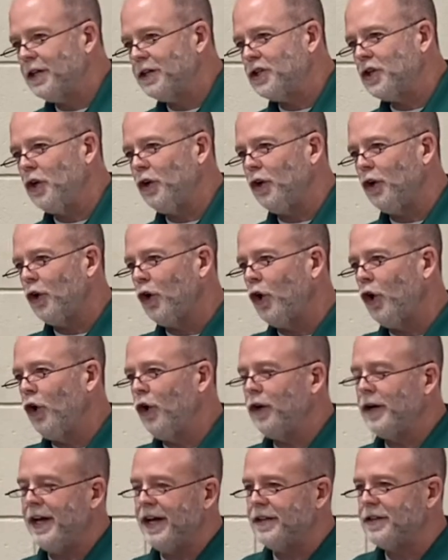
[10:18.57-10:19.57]
to
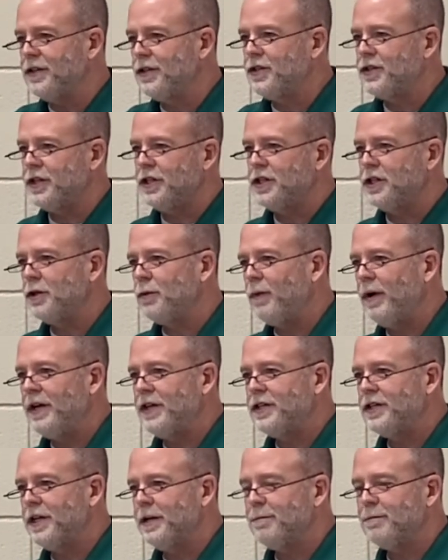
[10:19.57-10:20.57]
look at the
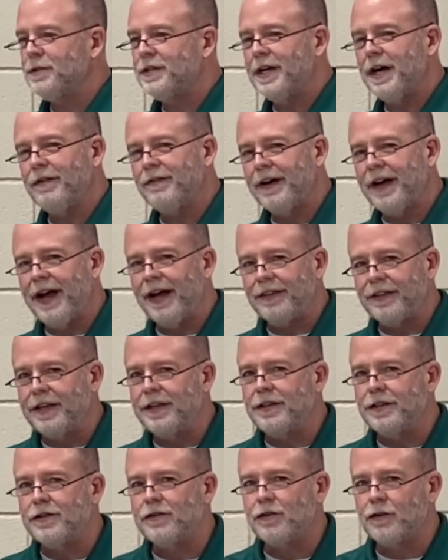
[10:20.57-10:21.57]
situation himself. I
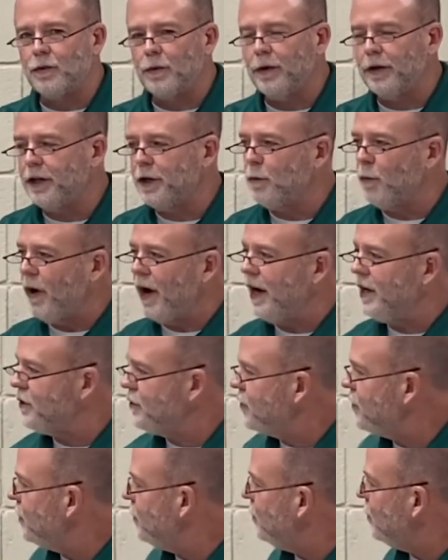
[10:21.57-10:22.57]
think this is really
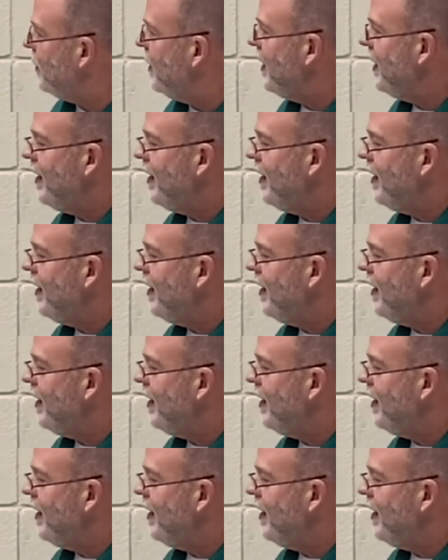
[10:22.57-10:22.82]
wise too.